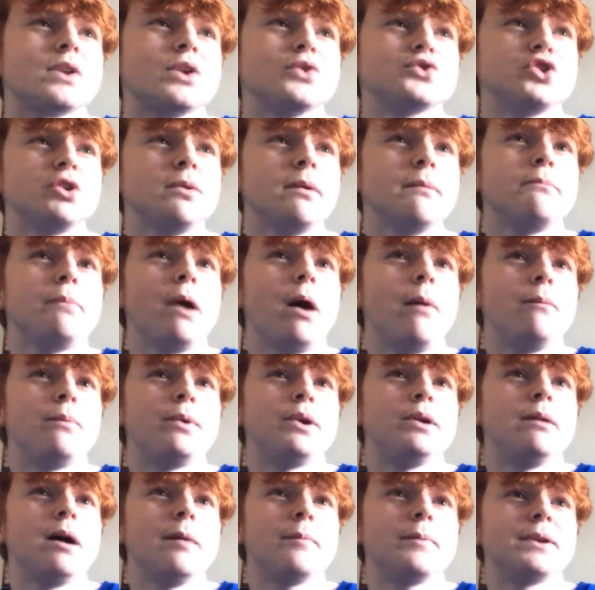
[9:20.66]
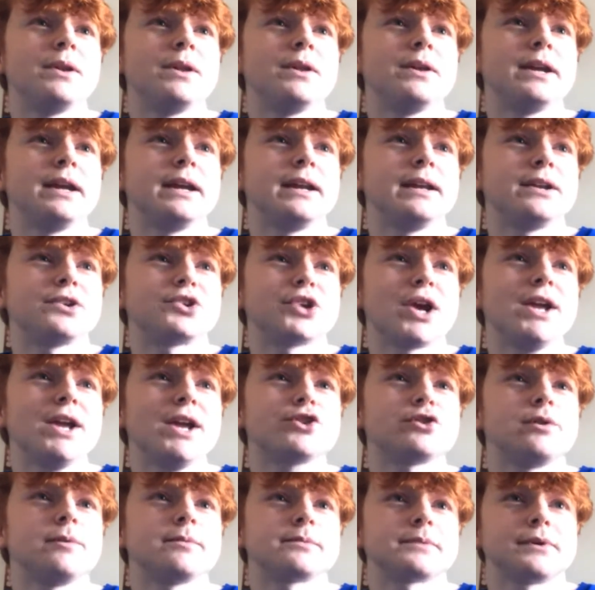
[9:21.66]
I should have been pumping them up in the
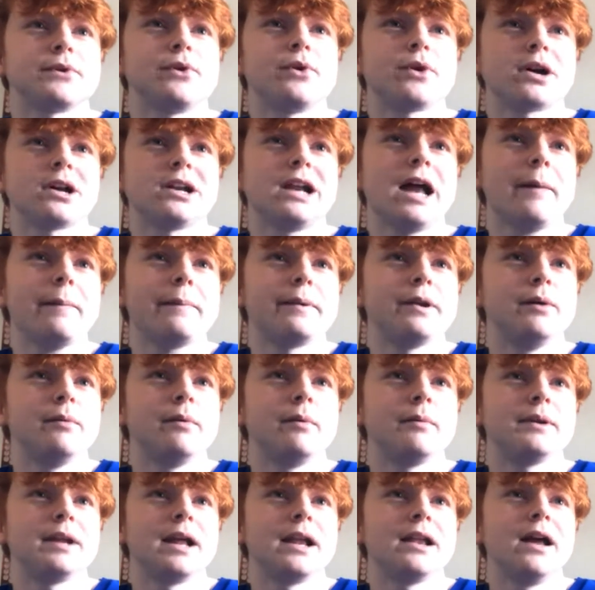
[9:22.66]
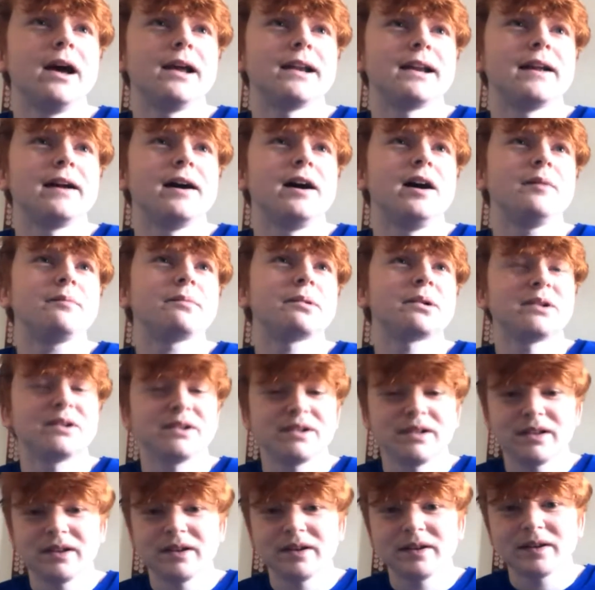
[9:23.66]
changing rooms. I'm not clapping them when they're lining up.
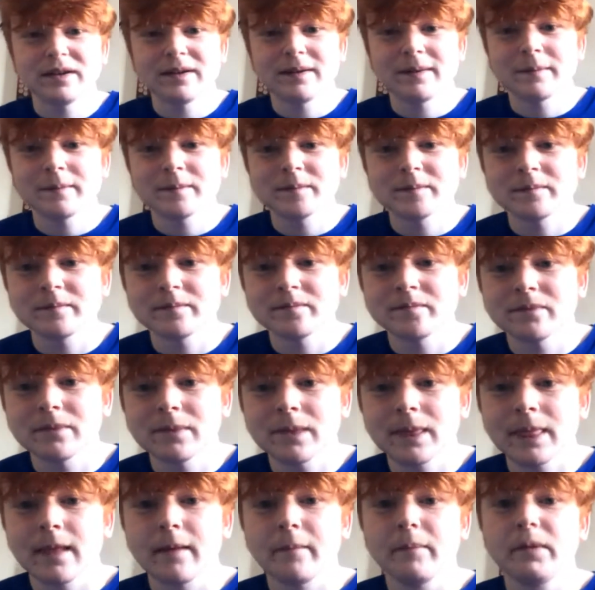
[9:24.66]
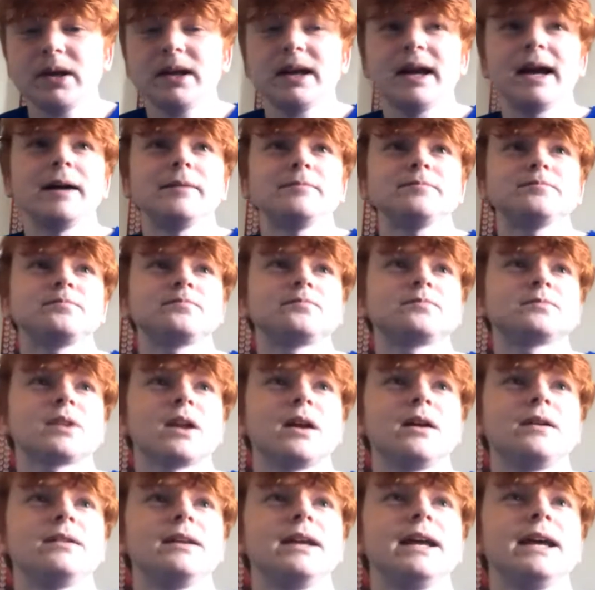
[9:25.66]
But yeah,
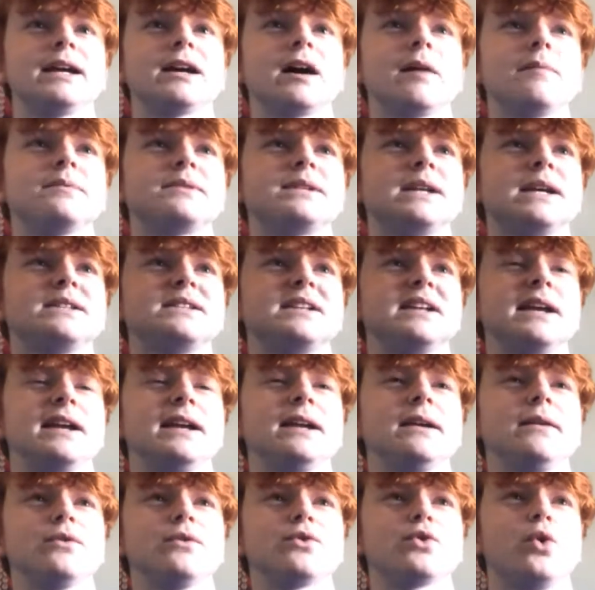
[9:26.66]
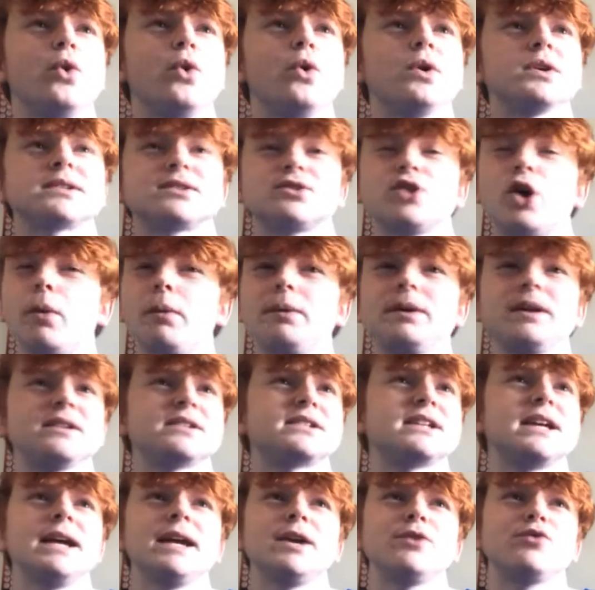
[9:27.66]
here comes City. Of course,
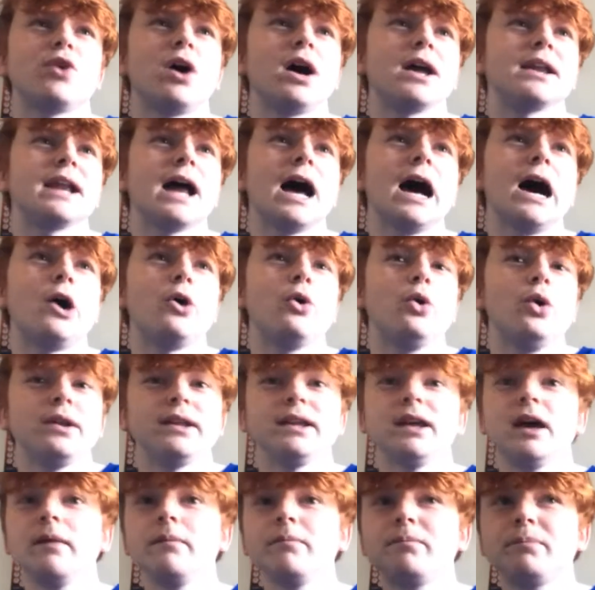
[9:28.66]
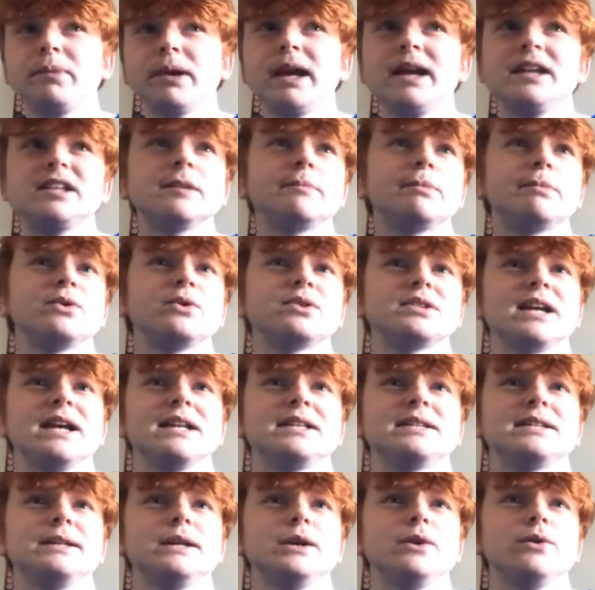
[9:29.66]
dominant City right now. The unbeatable
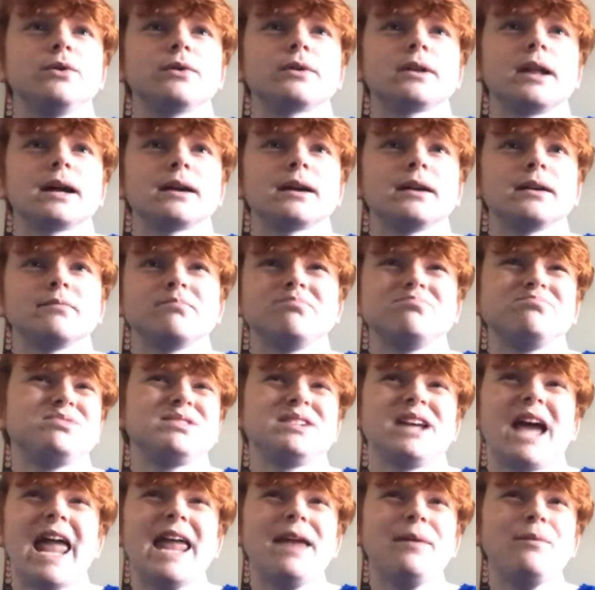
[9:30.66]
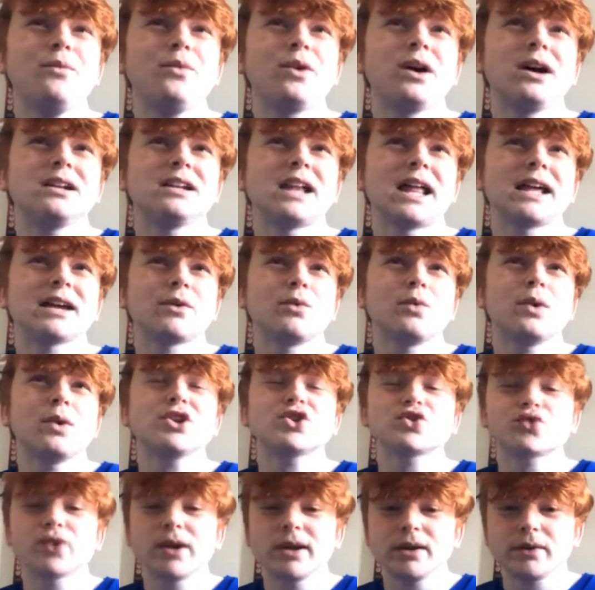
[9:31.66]
City on like a game, like a
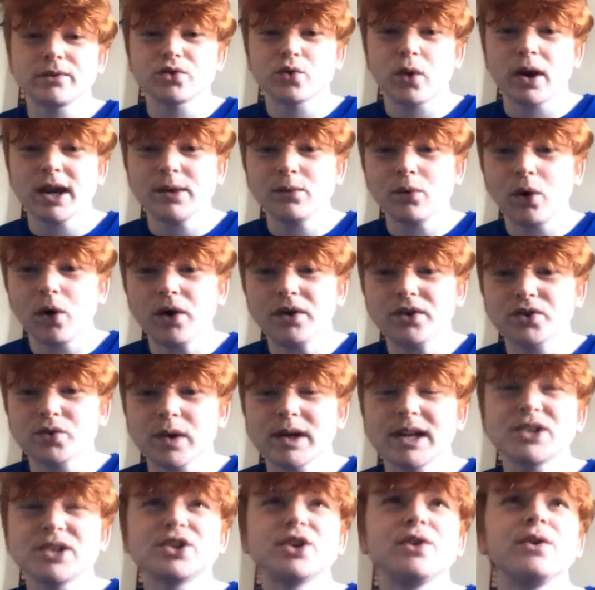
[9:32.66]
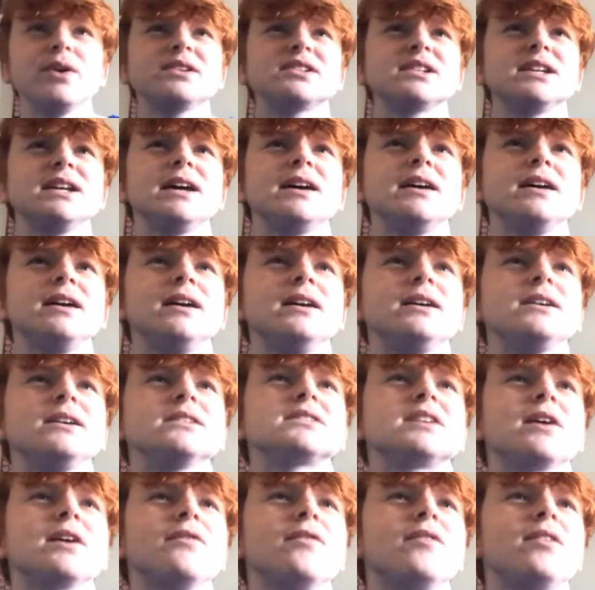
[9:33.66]
win streak of 21, 22, is it?
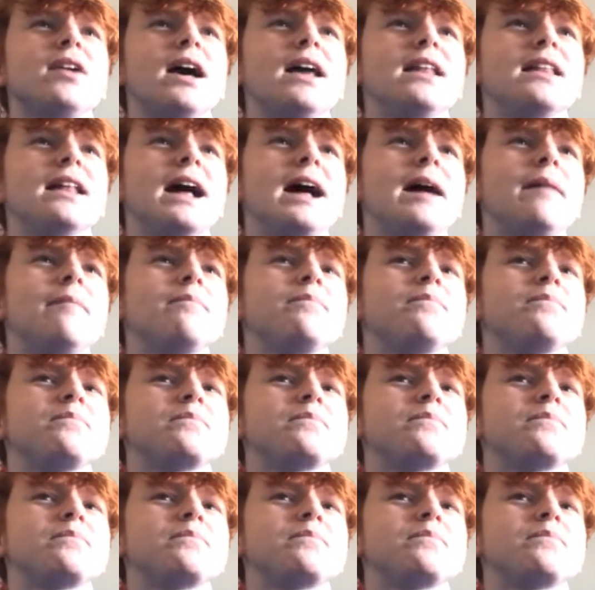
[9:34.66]
Something like that.